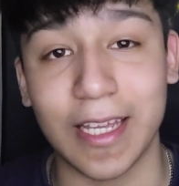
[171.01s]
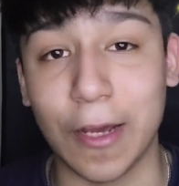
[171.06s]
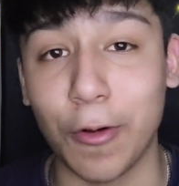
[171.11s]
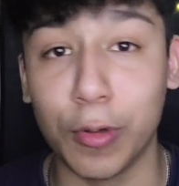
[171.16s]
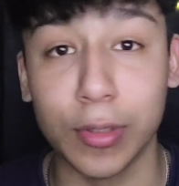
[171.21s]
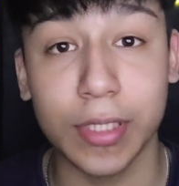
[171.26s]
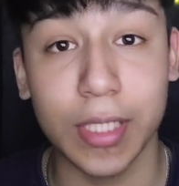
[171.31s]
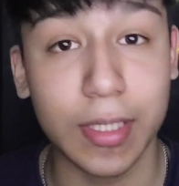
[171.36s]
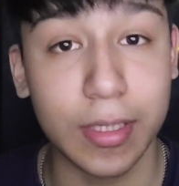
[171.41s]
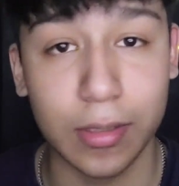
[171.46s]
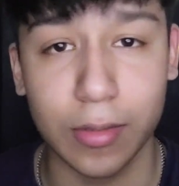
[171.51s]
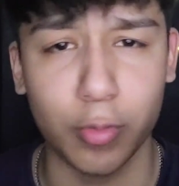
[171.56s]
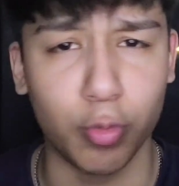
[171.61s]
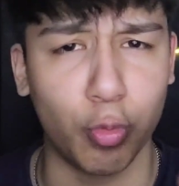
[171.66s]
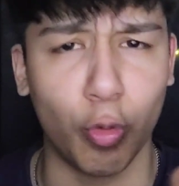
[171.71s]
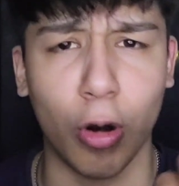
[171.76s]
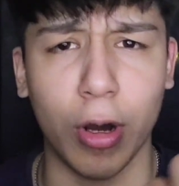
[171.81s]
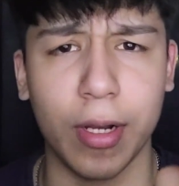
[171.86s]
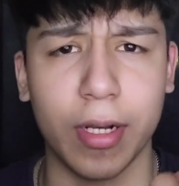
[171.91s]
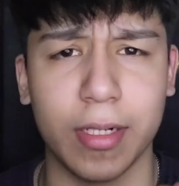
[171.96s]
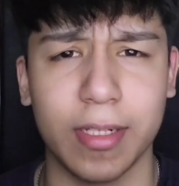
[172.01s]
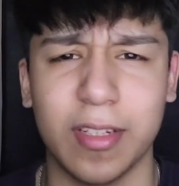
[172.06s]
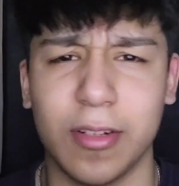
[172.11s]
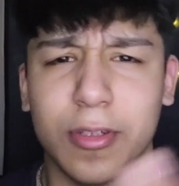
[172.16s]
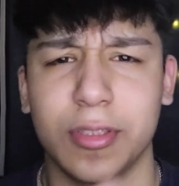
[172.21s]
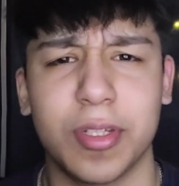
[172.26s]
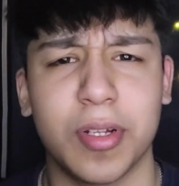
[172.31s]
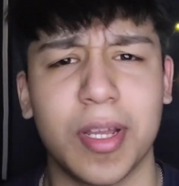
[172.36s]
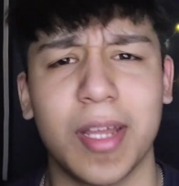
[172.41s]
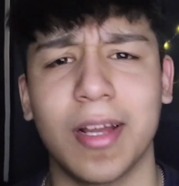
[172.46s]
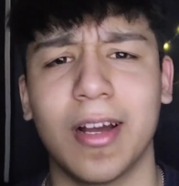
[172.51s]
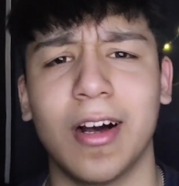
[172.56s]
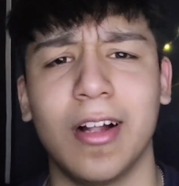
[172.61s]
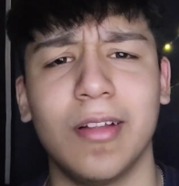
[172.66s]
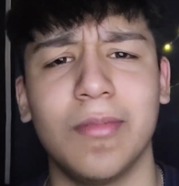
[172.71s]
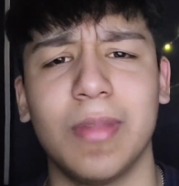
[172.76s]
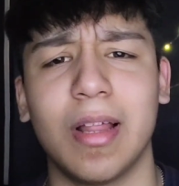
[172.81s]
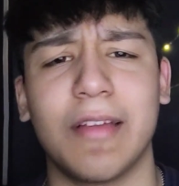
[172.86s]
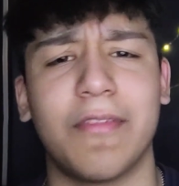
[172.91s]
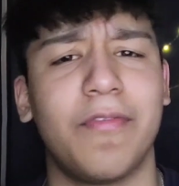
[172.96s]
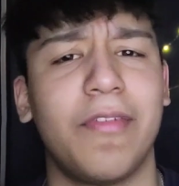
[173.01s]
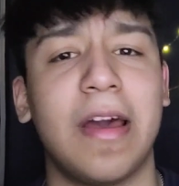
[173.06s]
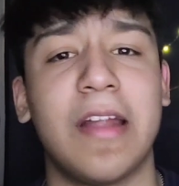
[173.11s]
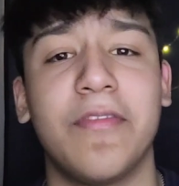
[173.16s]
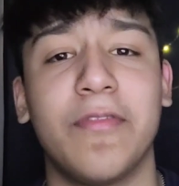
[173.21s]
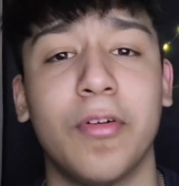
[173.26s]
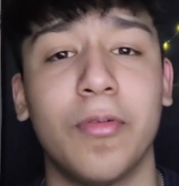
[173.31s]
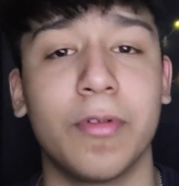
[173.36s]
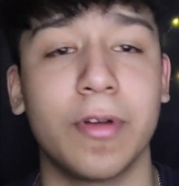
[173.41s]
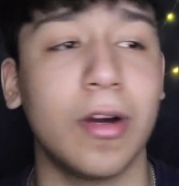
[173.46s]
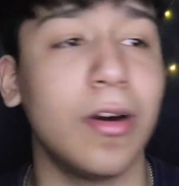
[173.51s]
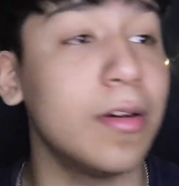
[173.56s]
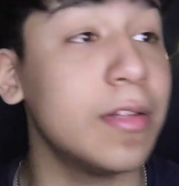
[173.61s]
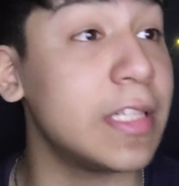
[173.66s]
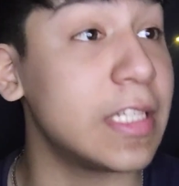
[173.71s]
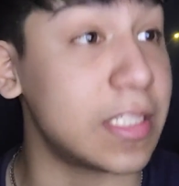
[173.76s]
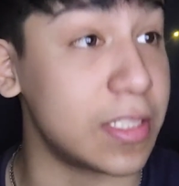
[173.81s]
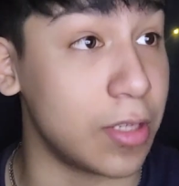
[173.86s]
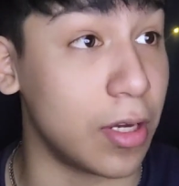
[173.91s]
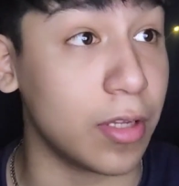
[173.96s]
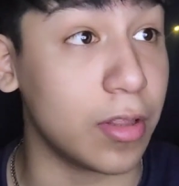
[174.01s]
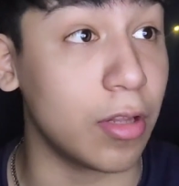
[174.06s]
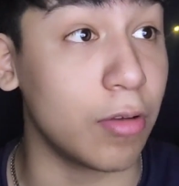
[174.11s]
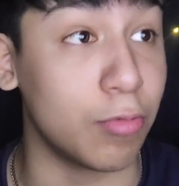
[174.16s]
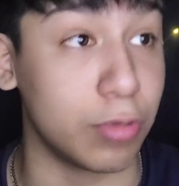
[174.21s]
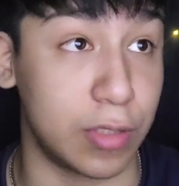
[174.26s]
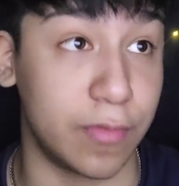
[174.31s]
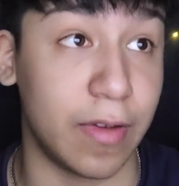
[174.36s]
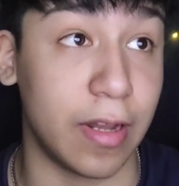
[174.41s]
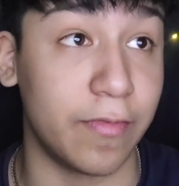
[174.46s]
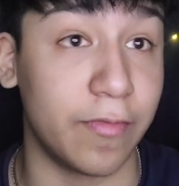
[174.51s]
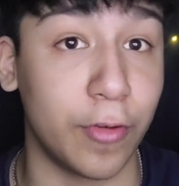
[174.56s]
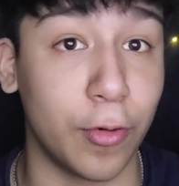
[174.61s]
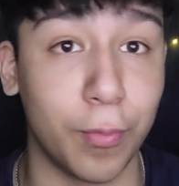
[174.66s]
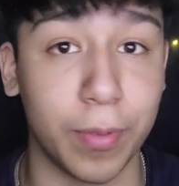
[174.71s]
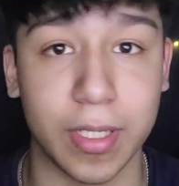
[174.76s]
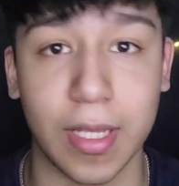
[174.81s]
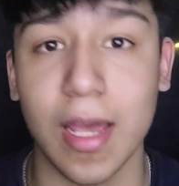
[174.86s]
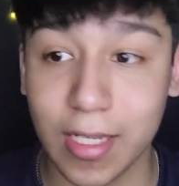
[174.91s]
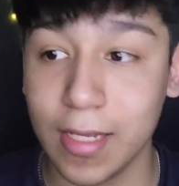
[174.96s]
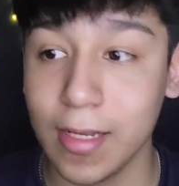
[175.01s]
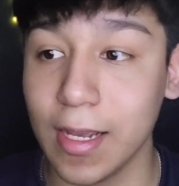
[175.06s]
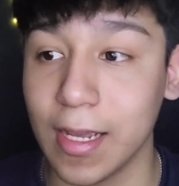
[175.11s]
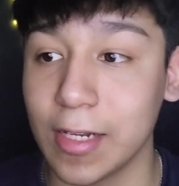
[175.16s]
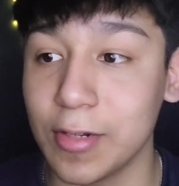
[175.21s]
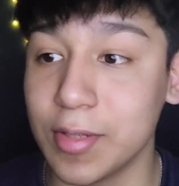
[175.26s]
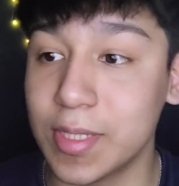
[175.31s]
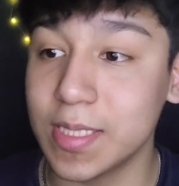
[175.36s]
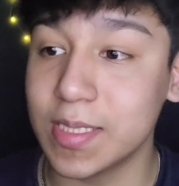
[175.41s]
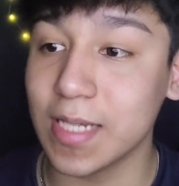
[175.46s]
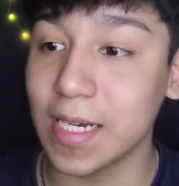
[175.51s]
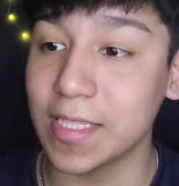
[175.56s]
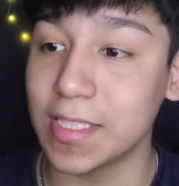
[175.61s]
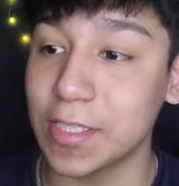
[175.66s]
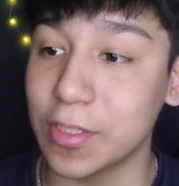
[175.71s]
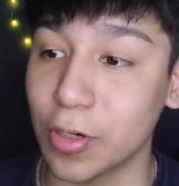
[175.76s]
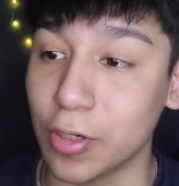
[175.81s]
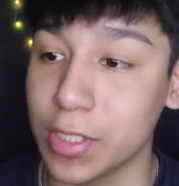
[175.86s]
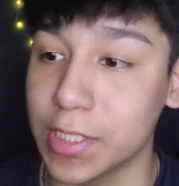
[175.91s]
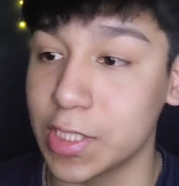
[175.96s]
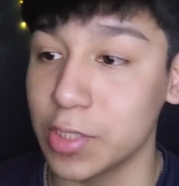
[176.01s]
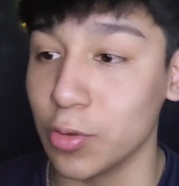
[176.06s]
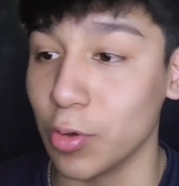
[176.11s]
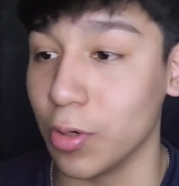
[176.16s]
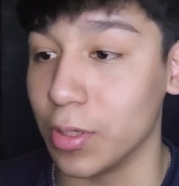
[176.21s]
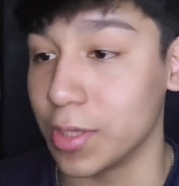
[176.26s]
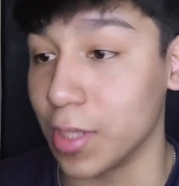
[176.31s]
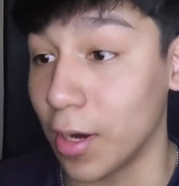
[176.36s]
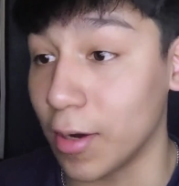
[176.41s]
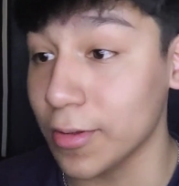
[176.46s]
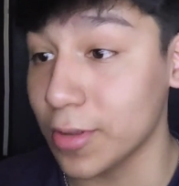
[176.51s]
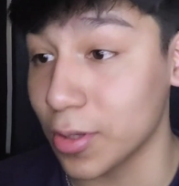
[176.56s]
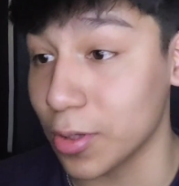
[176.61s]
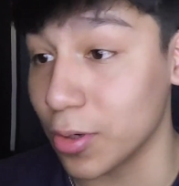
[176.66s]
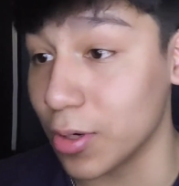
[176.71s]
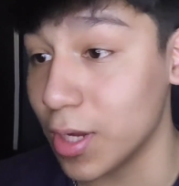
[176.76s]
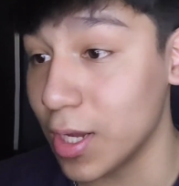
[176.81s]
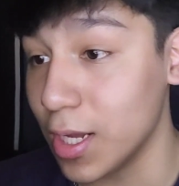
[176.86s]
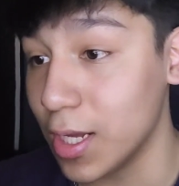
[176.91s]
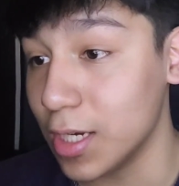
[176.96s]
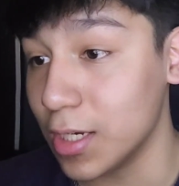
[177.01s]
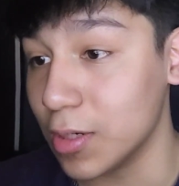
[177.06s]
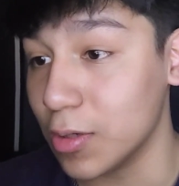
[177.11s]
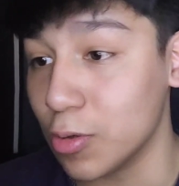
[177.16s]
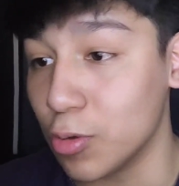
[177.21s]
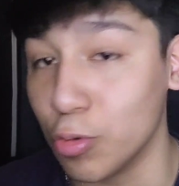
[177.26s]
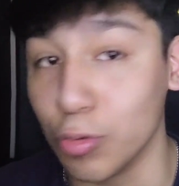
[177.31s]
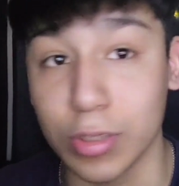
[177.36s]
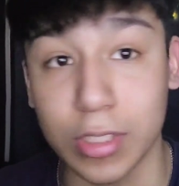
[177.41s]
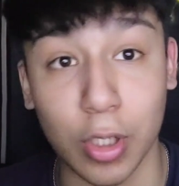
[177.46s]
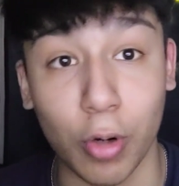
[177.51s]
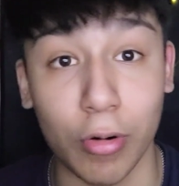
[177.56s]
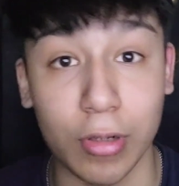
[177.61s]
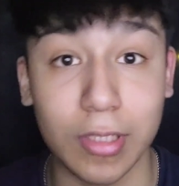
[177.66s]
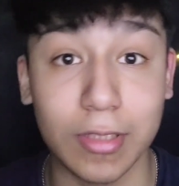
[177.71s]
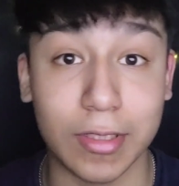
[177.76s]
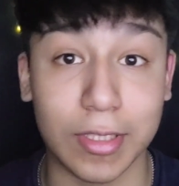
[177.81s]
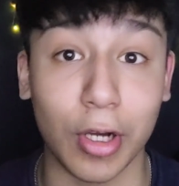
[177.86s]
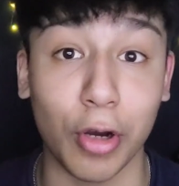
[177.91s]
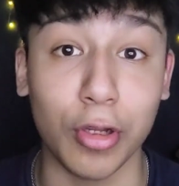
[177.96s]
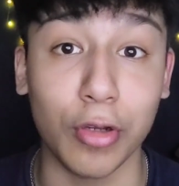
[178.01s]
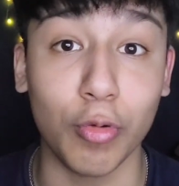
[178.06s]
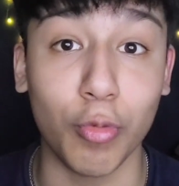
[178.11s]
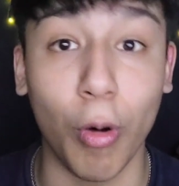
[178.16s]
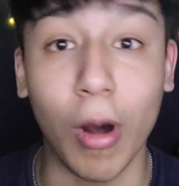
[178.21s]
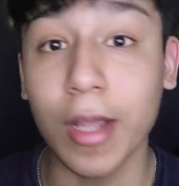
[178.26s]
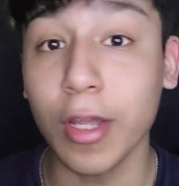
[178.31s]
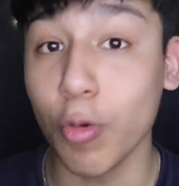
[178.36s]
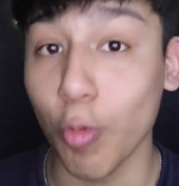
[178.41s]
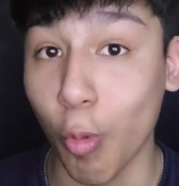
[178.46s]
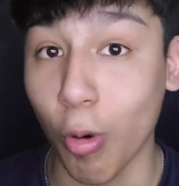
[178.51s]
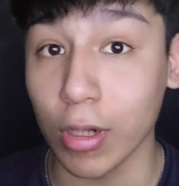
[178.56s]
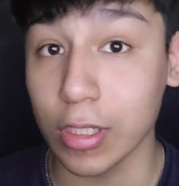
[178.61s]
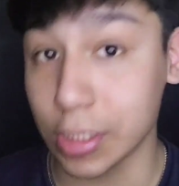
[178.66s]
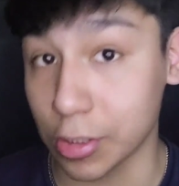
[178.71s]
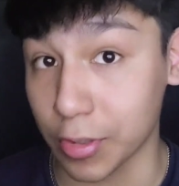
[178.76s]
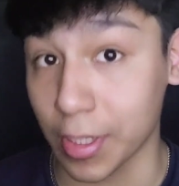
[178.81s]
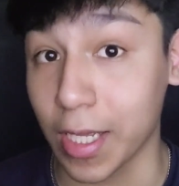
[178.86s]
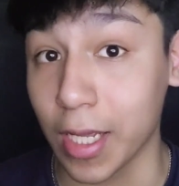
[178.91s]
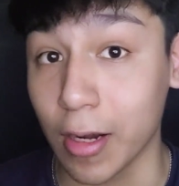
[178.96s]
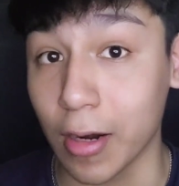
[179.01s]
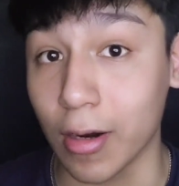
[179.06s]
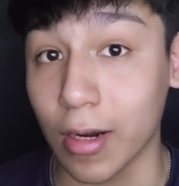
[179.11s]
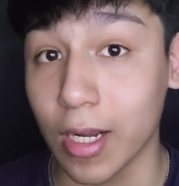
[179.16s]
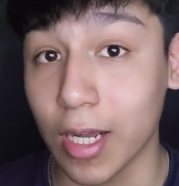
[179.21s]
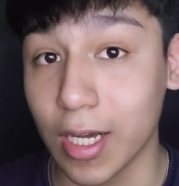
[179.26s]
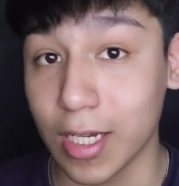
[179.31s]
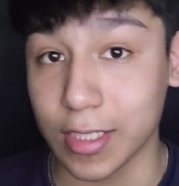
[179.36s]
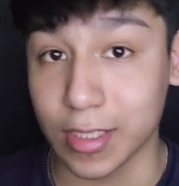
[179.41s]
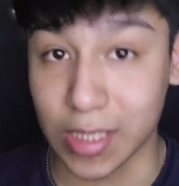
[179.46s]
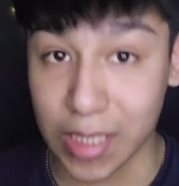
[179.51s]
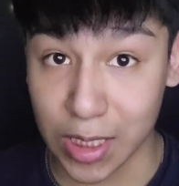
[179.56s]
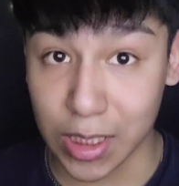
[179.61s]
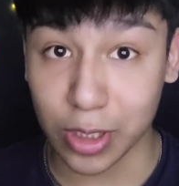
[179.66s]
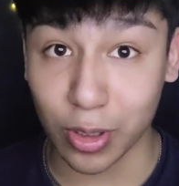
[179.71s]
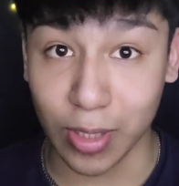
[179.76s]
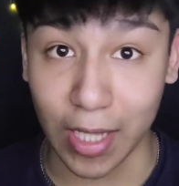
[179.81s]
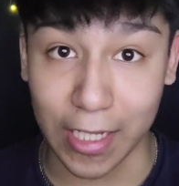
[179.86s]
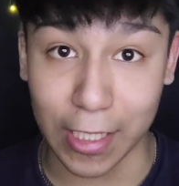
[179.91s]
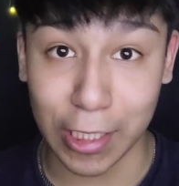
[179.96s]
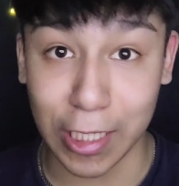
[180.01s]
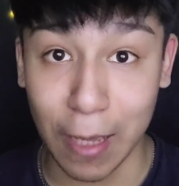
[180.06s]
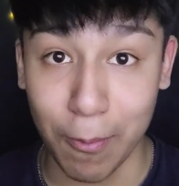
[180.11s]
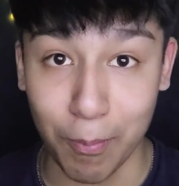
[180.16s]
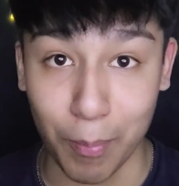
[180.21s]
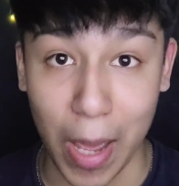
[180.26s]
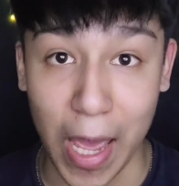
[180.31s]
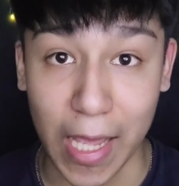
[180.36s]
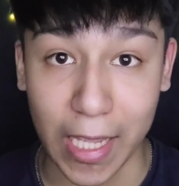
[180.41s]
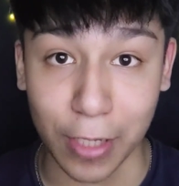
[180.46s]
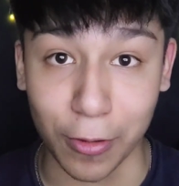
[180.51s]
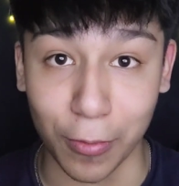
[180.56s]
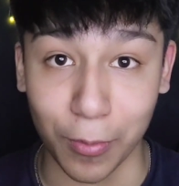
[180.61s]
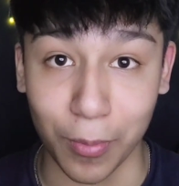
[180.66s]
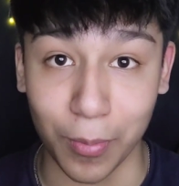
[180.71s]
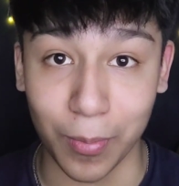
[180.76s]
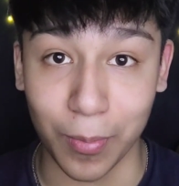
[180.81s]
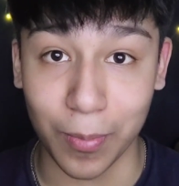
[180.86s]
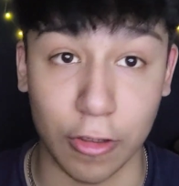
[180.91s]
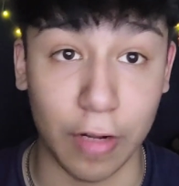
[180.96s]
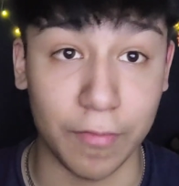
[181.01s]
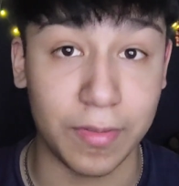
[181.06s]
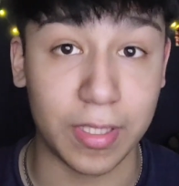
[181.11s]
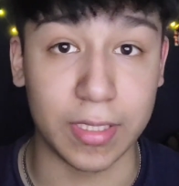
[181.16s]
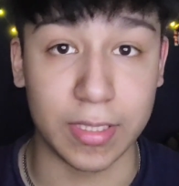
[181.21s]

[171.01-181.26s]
It wasn't one, you know, so you can call them like fatphobic. Oh, this doctor was fatphobic. And you decide to go to a doctor who's going to tell you what you want to hear just so that you can pay him. You know,